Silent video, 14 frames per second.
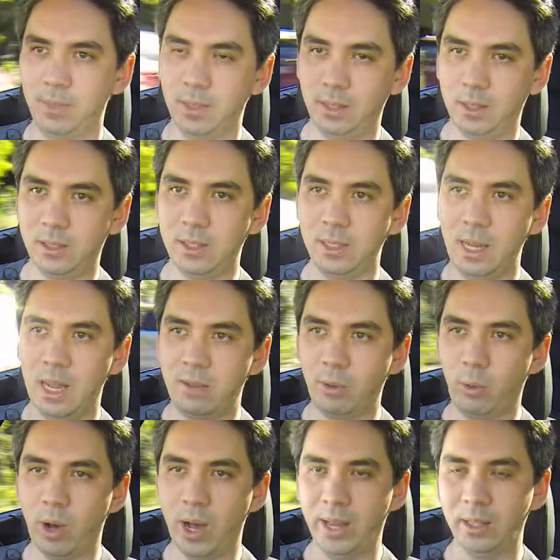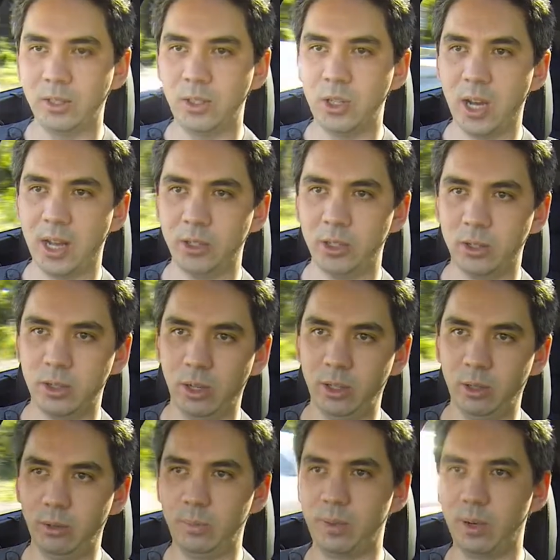you didn't have a wireless charger, so you
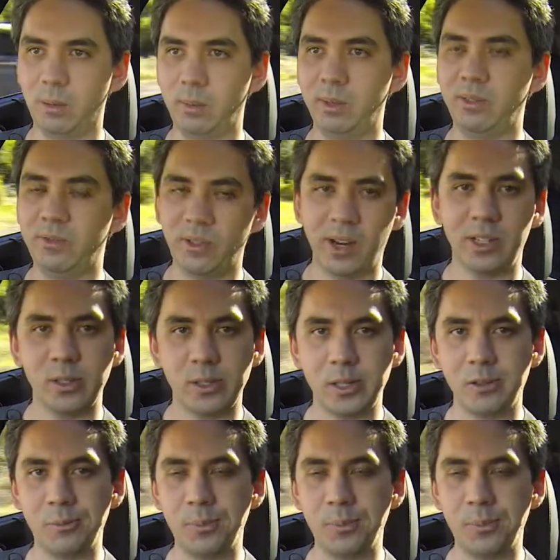would probably find yourself